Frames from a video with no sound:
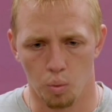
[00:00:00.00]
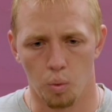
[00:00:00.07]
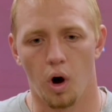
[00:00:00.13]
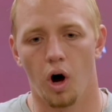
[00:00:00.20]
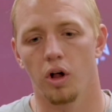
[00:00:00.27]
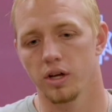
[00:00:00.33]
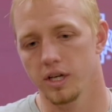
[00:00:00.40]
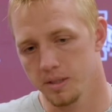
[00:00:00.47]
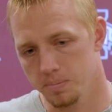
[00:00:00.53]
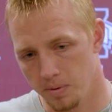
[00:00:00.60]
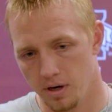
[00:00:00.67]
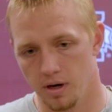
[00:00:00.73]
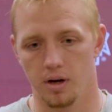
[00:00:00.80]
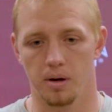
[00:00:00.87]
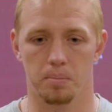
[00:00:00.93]
Wally's
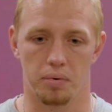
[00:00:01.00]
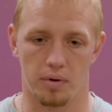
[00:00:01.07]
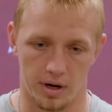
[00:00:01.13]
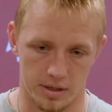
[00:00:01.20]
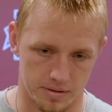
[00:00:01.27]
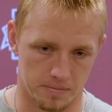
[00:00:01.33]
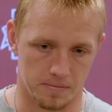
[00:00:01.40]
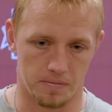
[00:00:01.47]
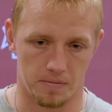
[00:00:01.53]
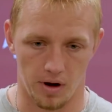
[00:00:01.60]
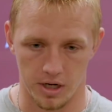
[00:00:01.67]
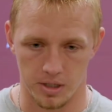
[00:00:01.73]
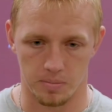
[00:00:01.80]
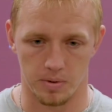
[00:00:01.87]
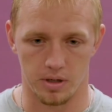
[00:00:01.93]
been an impressive
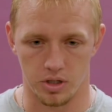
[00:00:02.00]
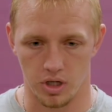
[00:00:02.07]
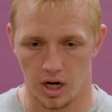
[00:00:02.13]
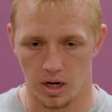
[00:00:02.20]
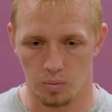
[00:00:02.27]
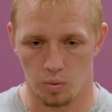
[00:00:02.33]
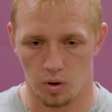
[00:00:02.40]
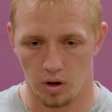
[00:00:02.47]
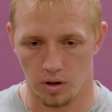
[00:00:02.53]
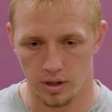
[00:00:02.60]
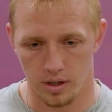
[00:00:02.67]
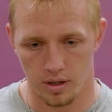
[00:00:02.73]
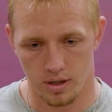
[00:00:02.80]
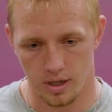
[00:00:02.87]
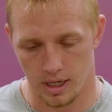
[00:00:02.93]
freshman, Jaden
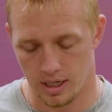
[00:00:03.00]
Wally.